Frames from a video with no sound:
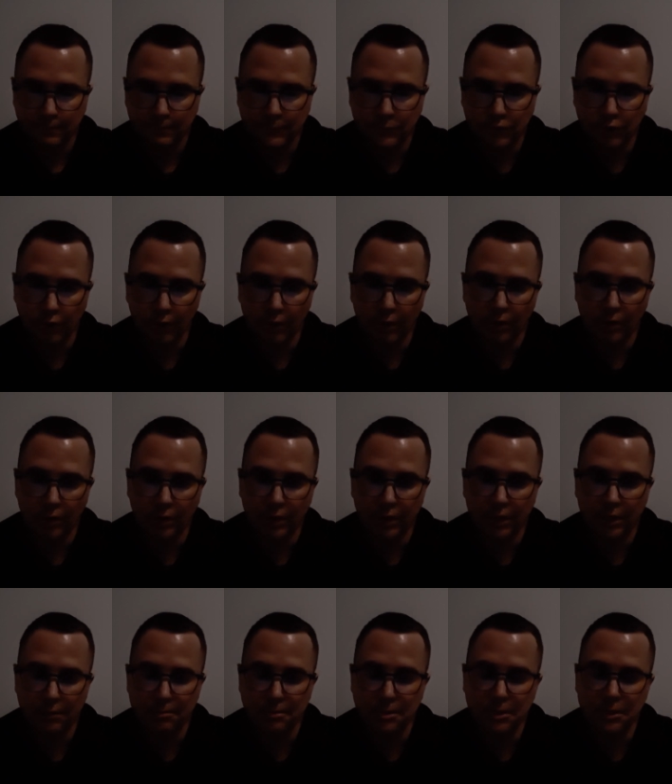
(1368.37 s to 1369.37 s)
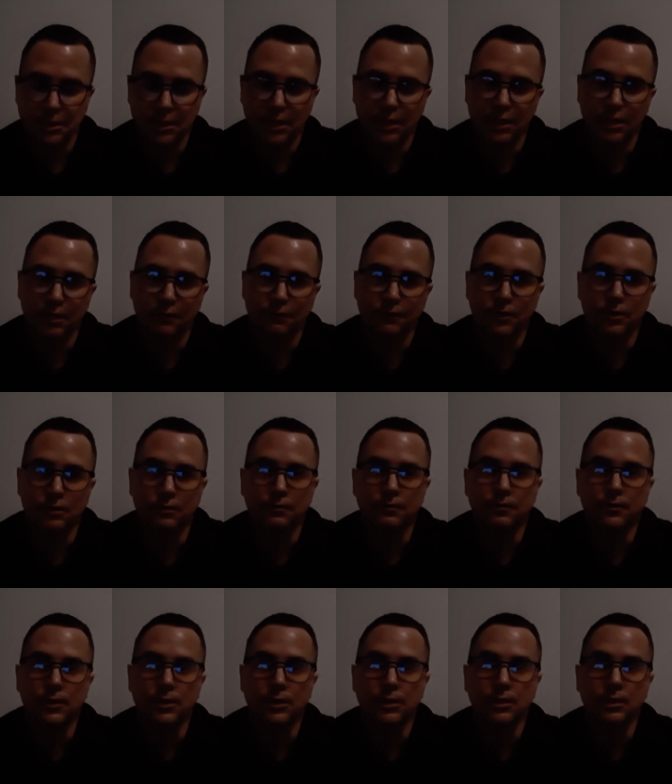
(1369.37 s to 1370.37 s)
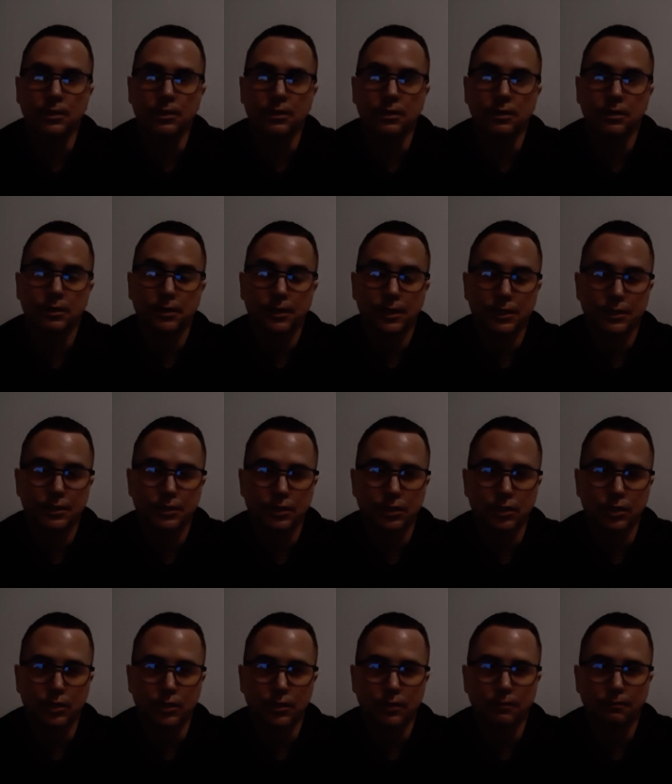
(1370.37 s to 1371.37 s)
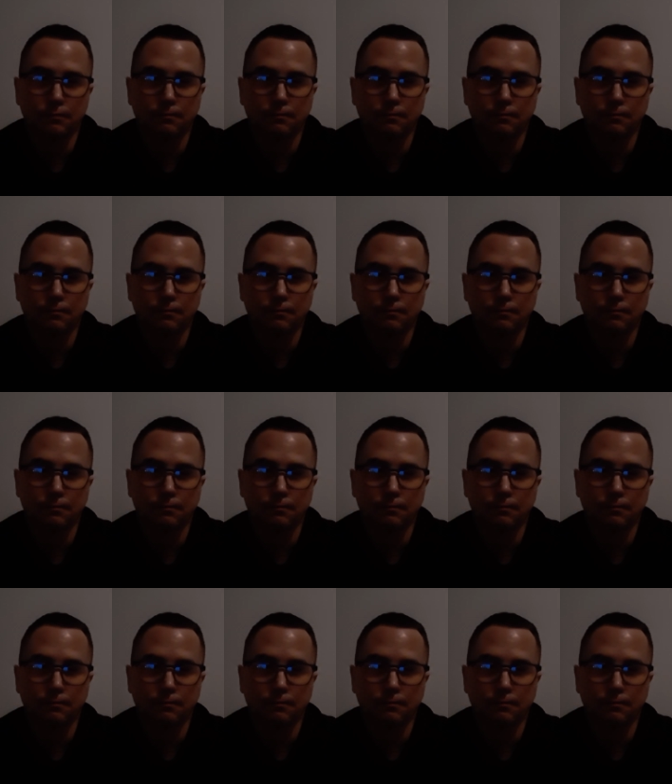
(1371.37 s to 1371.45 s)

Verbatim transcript: So don't get upset if you fail. That's good.